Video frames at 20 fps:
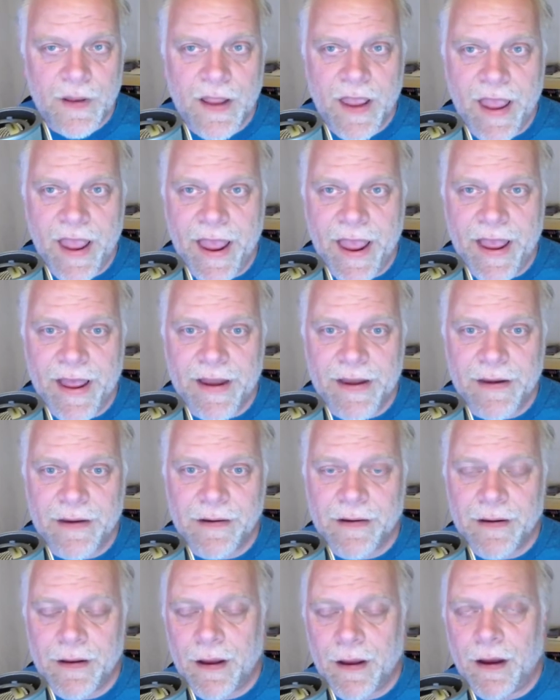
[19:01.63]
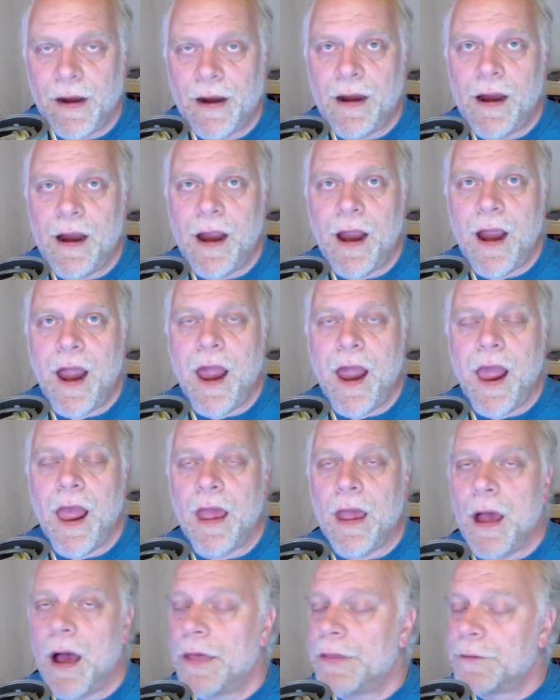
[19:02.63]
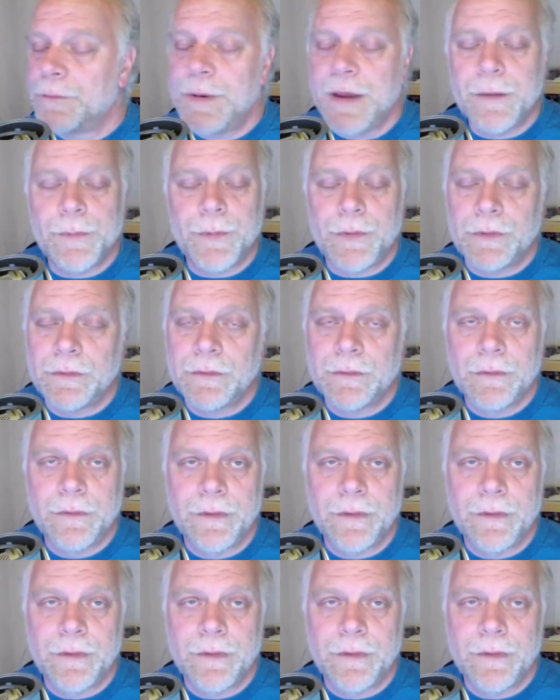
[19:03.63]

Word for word: and other people